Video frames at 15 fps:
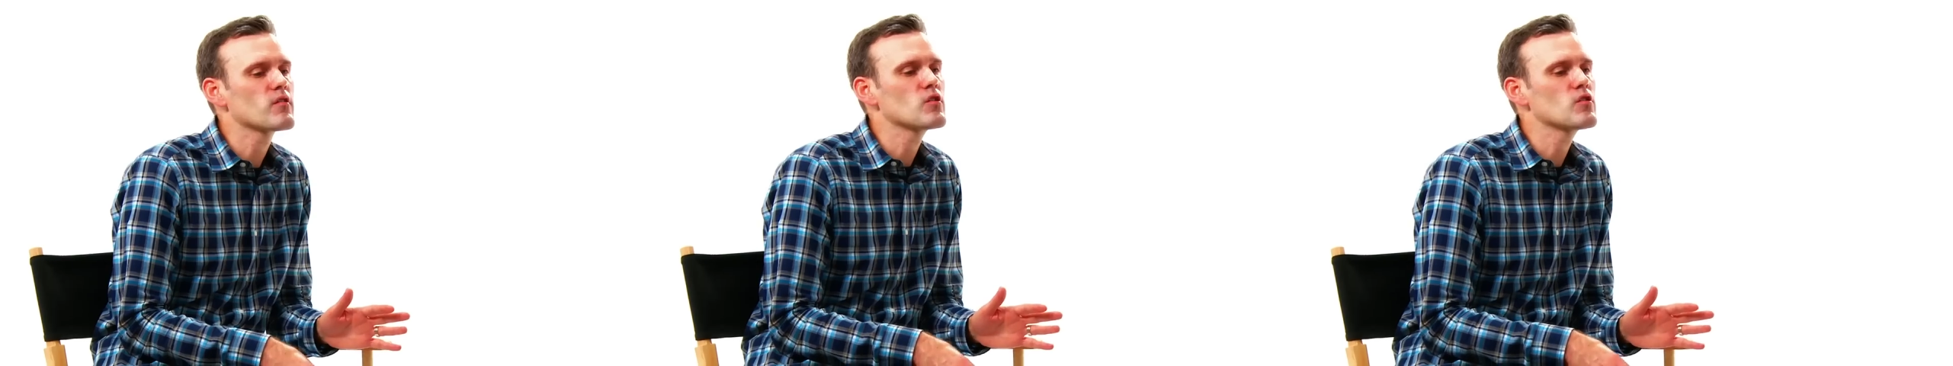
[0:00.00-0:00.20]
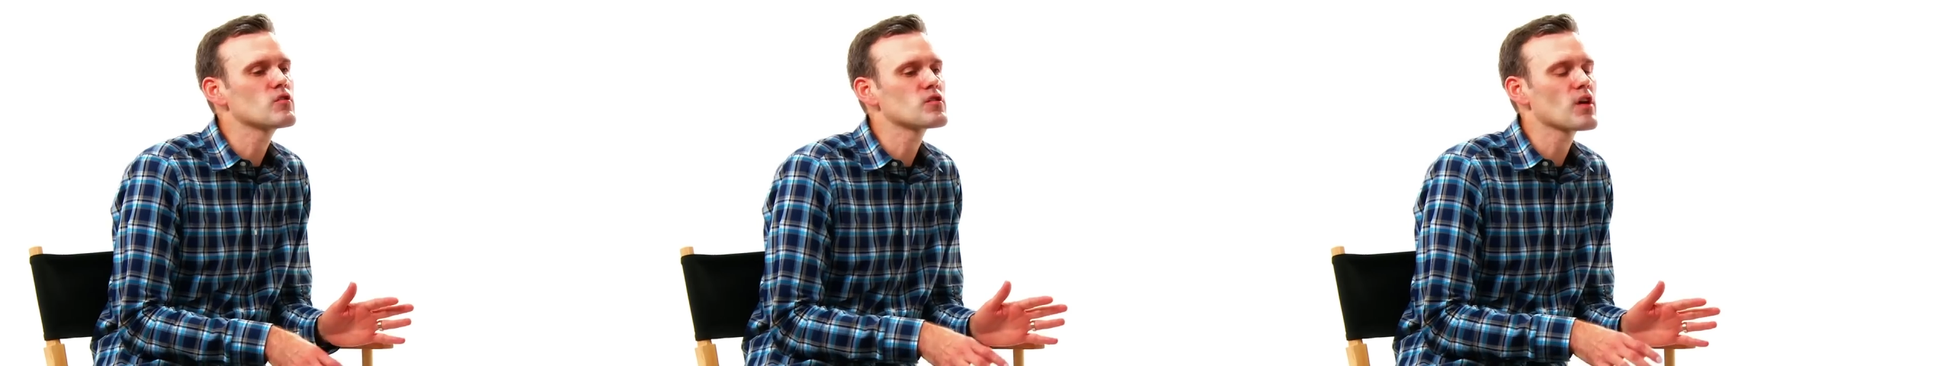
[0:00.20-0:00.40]

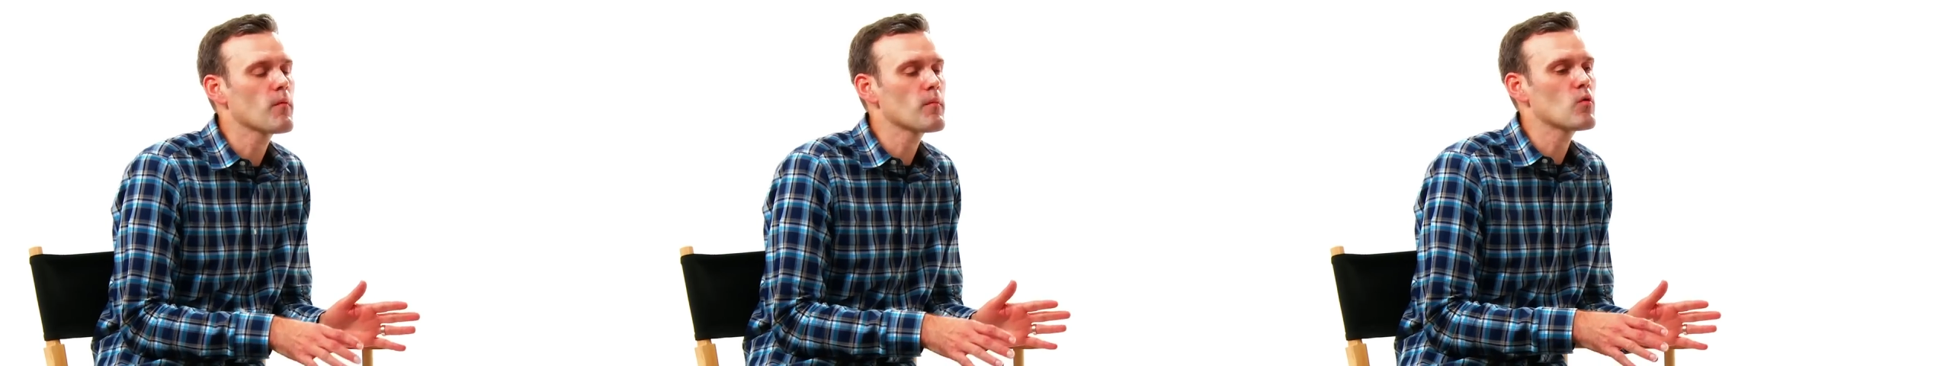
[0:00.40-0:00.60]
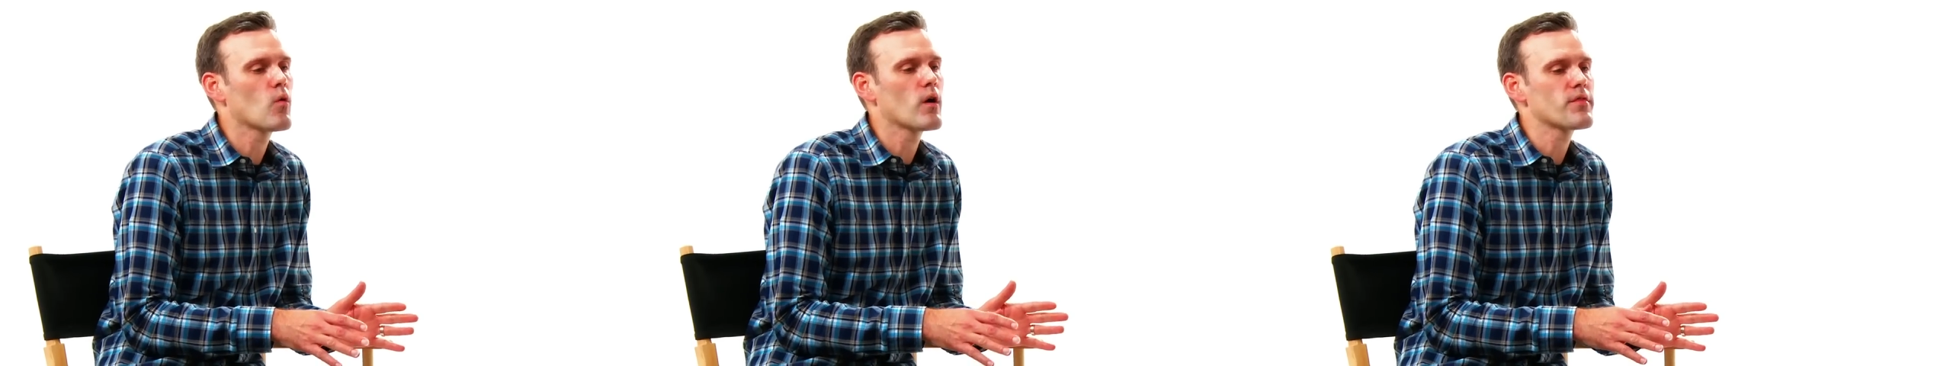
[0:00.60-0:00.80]
you. Tell
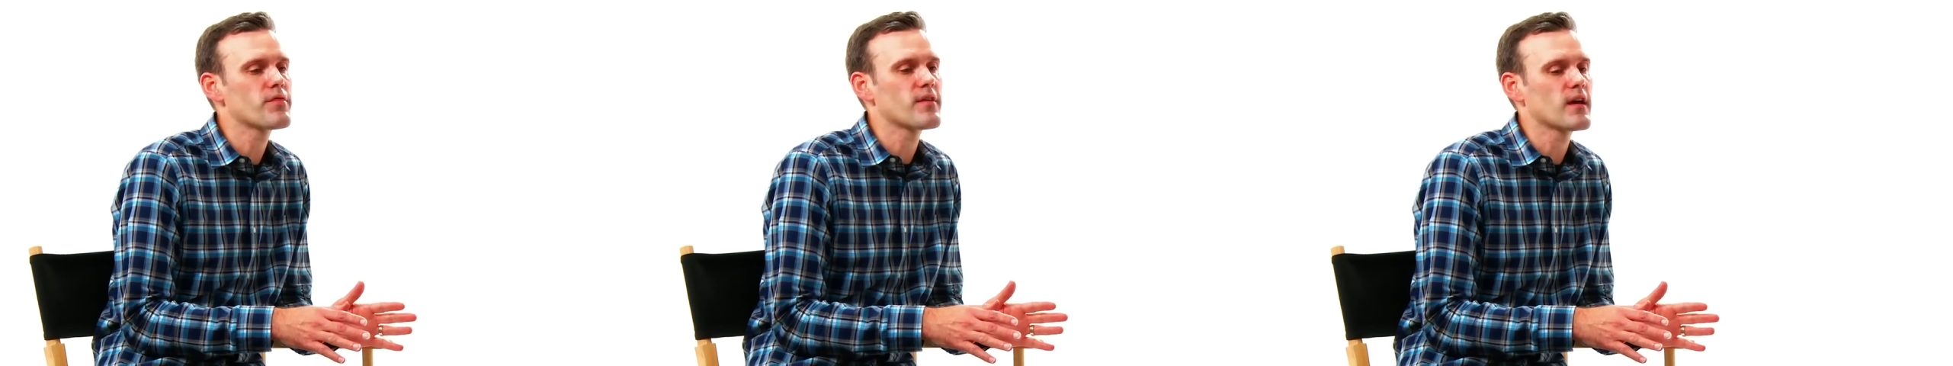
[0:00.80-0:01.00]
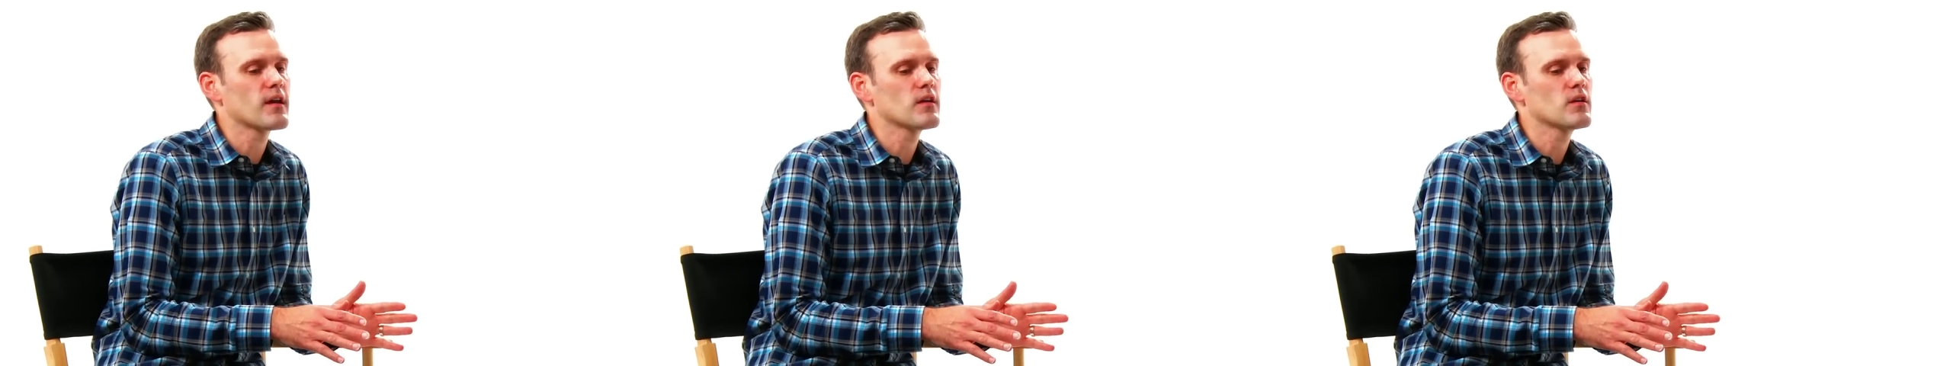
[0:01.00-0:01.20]
me one
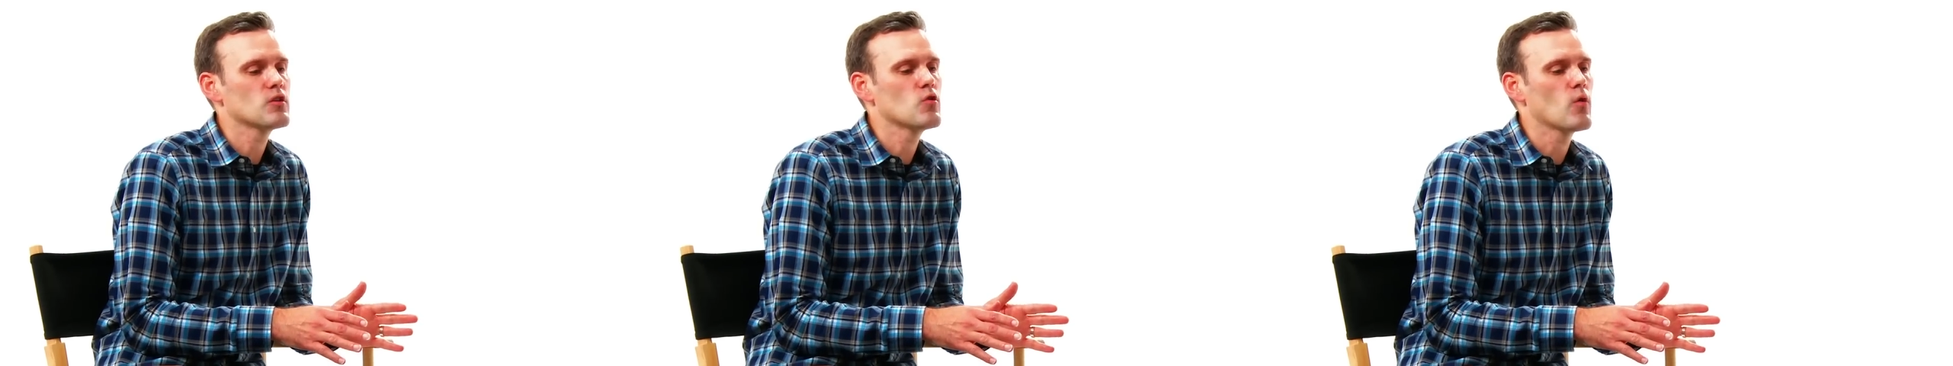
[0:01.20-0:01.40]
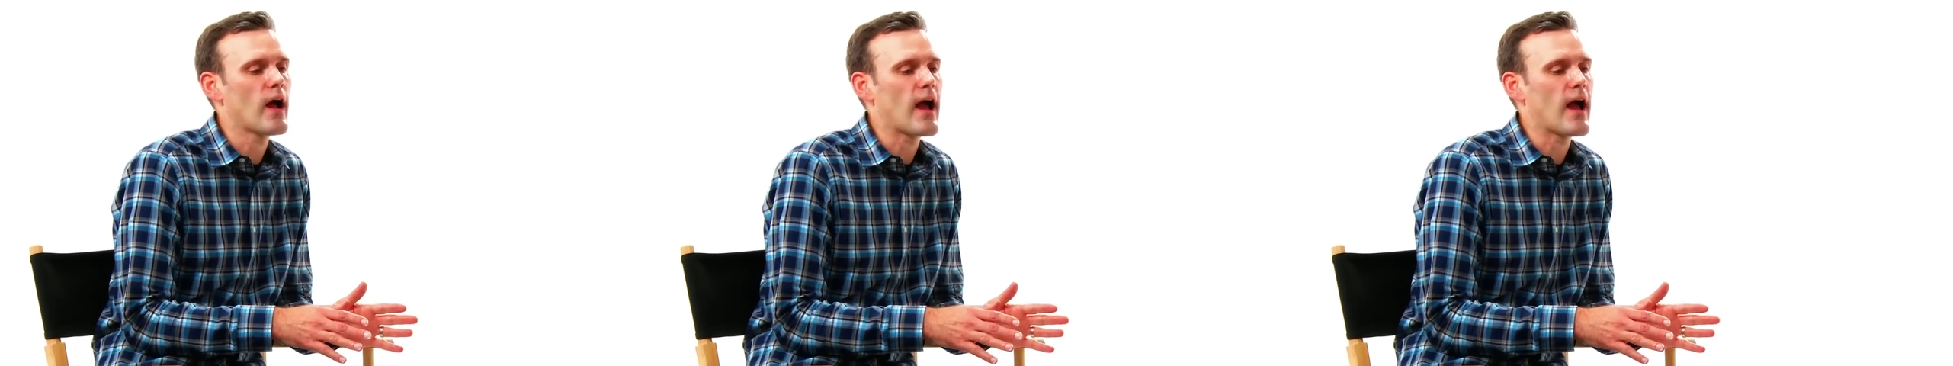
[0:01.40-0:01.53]
thing you